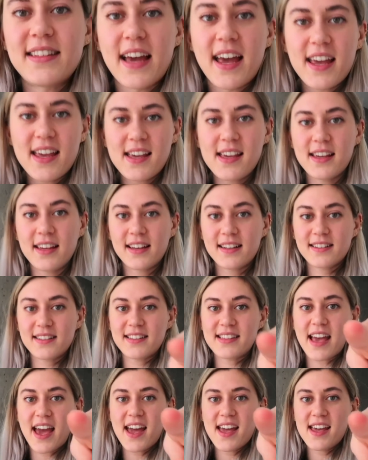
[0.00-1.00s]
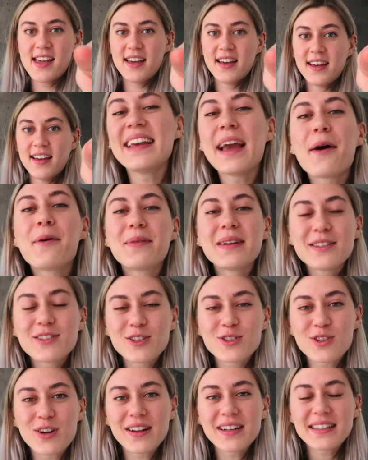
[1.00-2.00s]
Stay, you're gonna stay? Yeah, we're
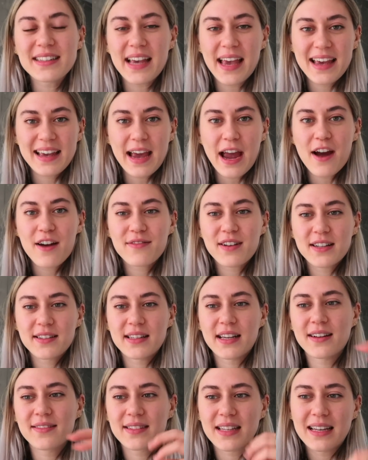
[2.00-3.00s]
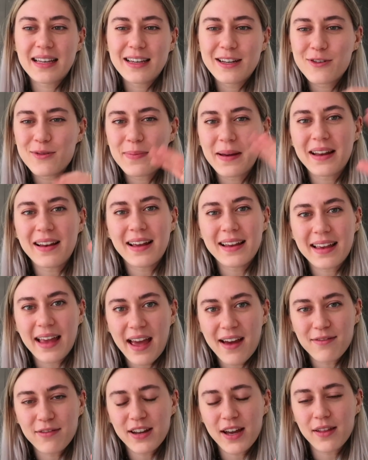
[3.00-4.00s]
just trying to take care of ourselves a little bit like
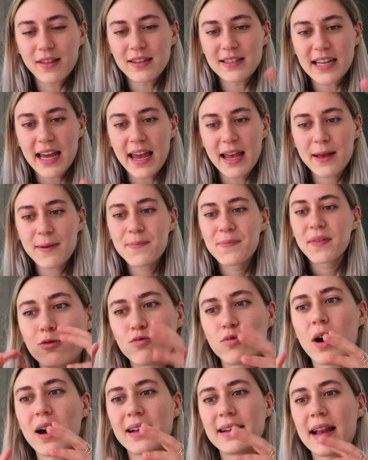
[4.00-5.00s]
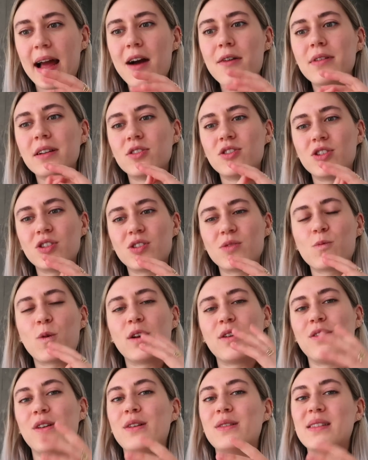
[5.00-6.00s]
every other day. Right now, it's just
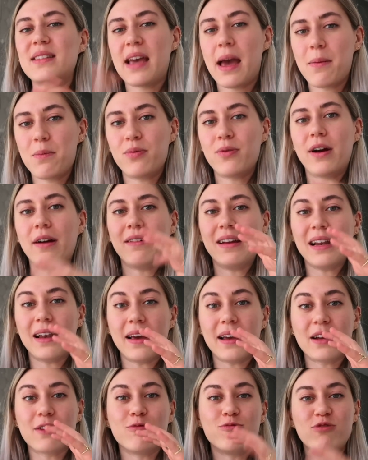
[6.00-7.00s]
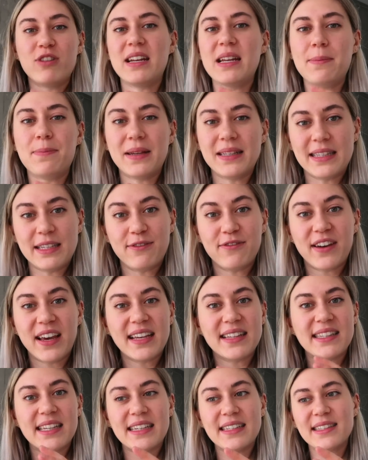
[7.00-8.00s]
one of those temporary, like really busy
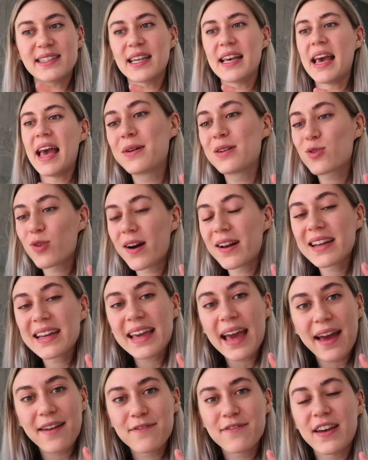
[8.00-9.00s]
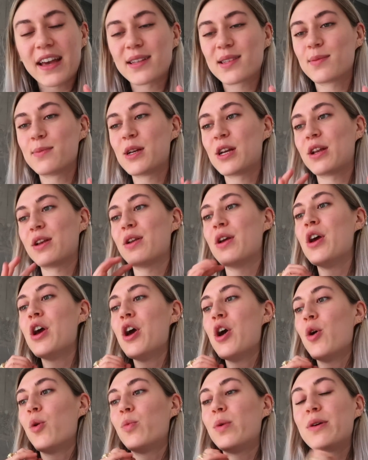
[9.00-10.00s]
phases. We're trying to get investment.
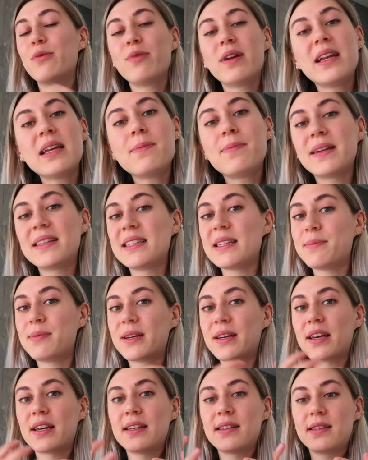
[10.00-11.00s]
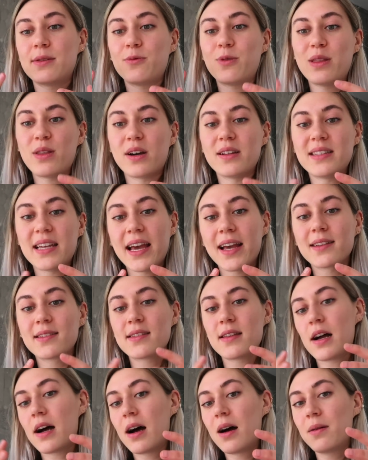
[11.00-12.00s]
We're really busy because with our tech
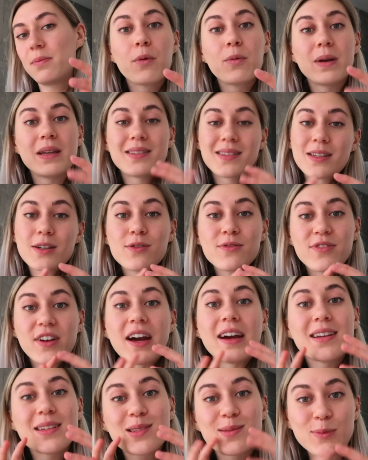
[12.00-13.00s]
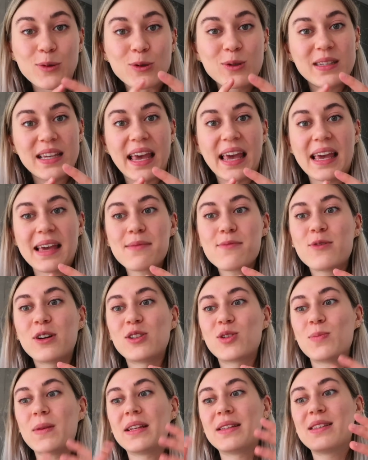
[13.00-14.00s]
startup, we're still a very small team,
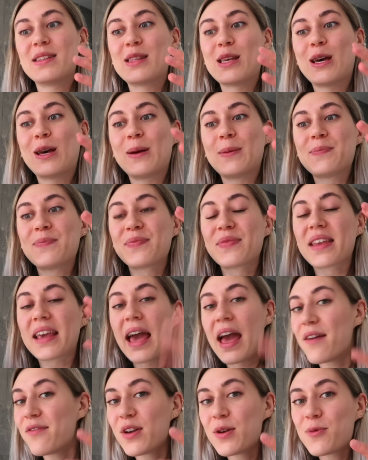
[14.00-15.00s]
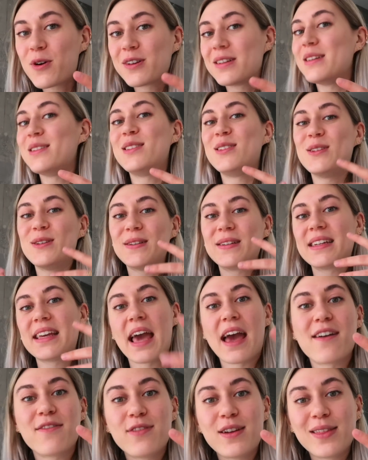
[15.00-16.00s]
which means that everyone is doing
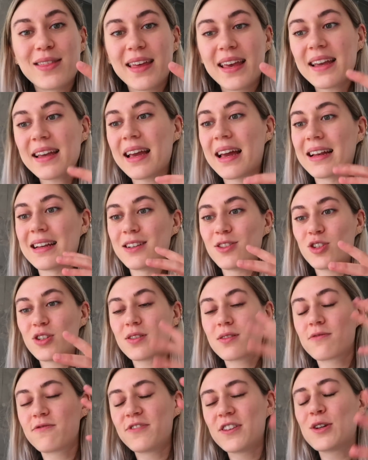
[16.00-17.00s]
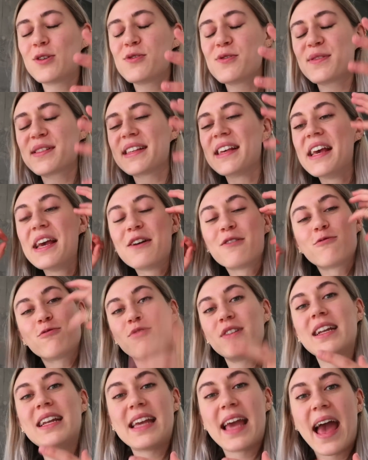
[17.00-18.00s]
everything and it just feels
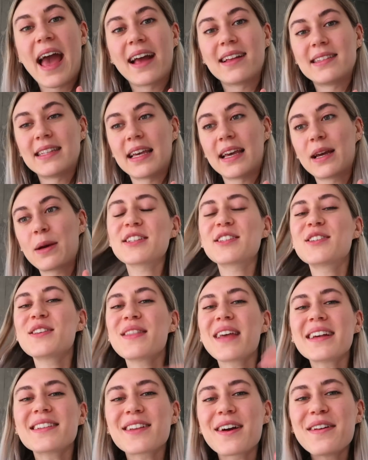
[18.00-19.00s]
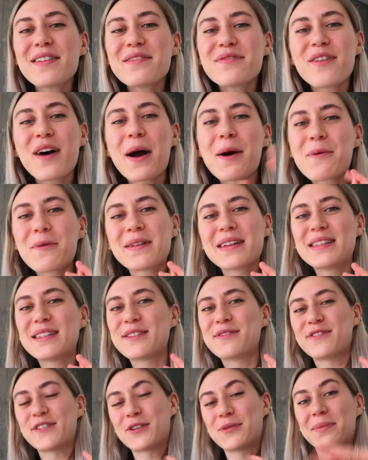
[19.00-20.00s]
really hectic. So that's kind of why I wanted
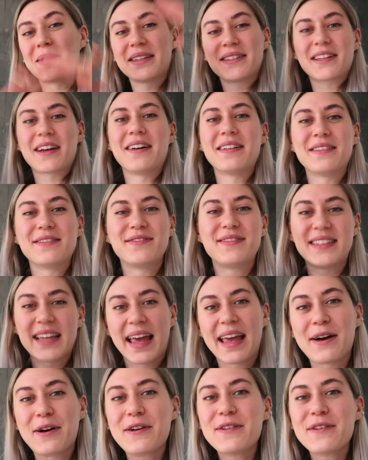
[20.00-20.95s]
to film this kind of day